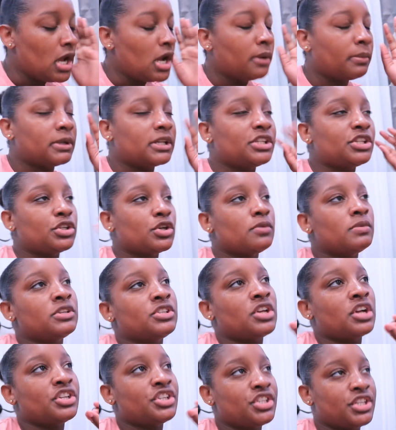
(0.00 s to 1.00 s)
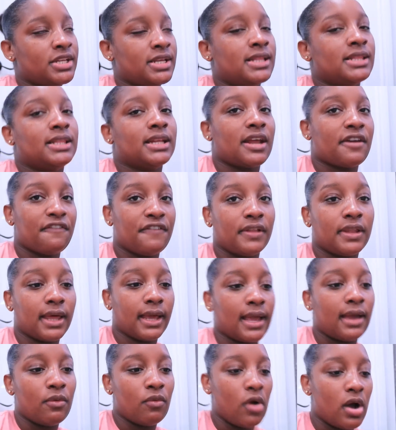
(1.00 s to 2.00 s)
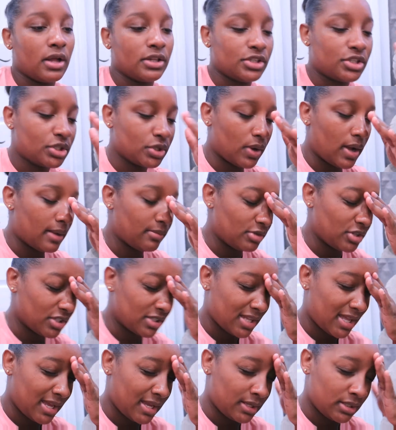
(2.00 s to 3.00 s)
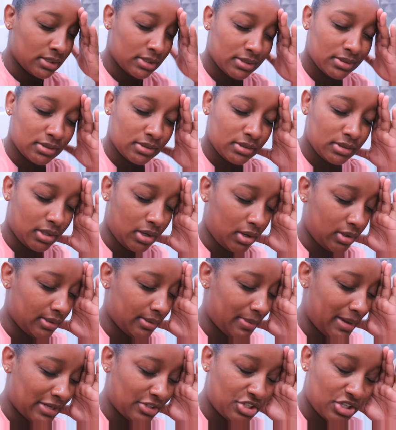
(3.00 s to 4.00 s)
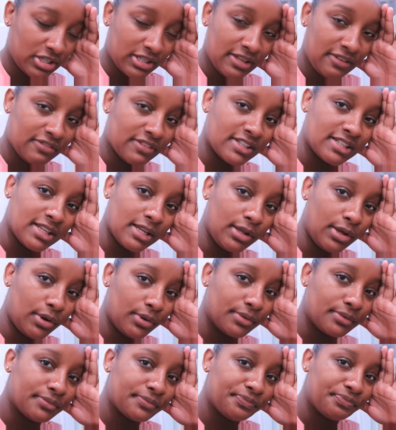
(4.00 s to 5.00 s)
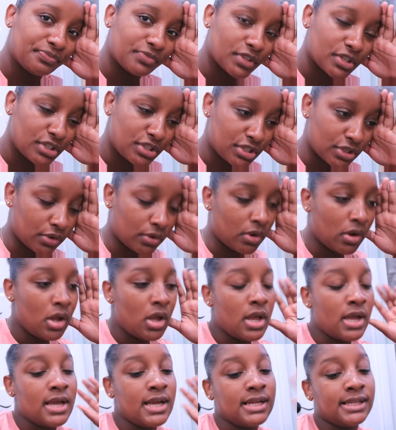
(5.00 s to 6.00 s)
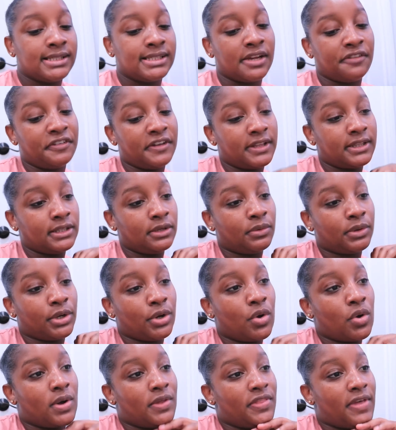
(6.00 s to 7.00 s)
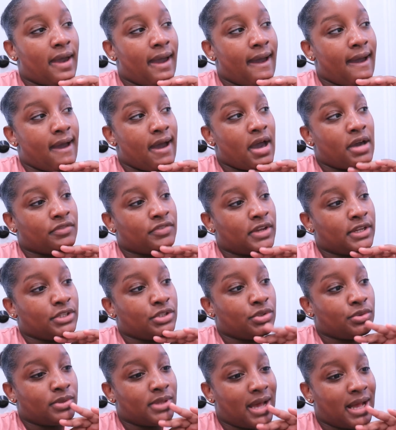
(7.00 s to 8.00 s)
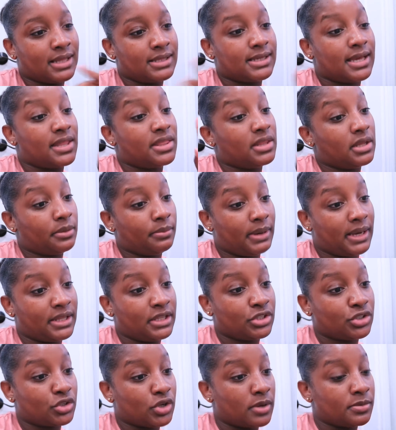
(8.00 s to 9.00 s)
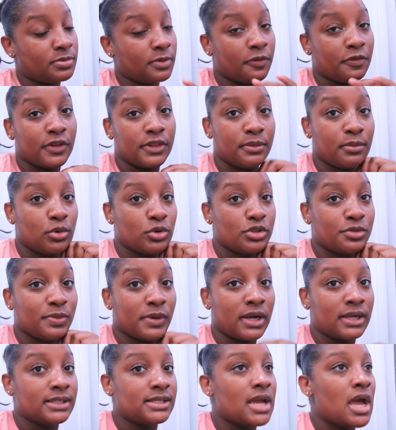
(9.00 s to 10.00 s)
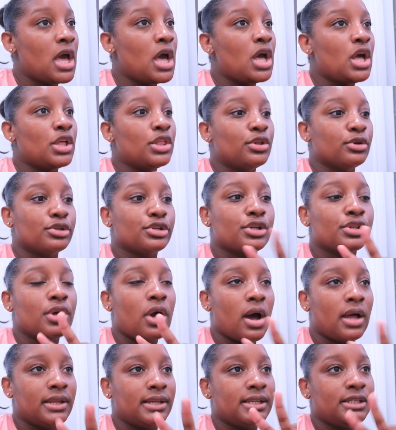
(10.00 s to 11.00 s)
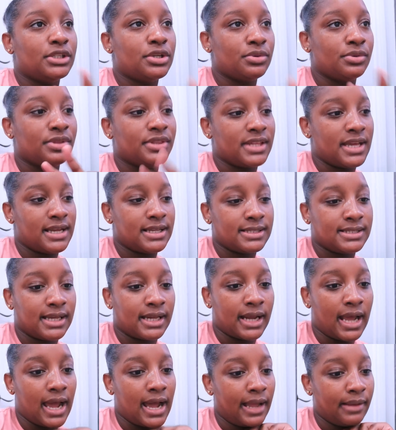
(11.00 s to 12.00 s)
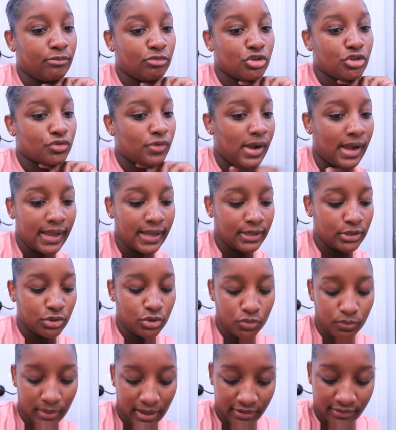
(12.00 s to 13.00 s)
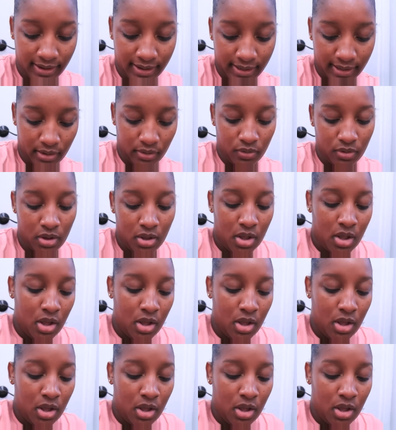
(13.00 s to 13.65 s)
But it's so much on Shein that I feel like I want. So I'm just like, no, I should leave this alone. So definitely want to go on the Ave and do that. And then buy the scrubs. But for the most part, those are the only two things that I'm trying to buy right now.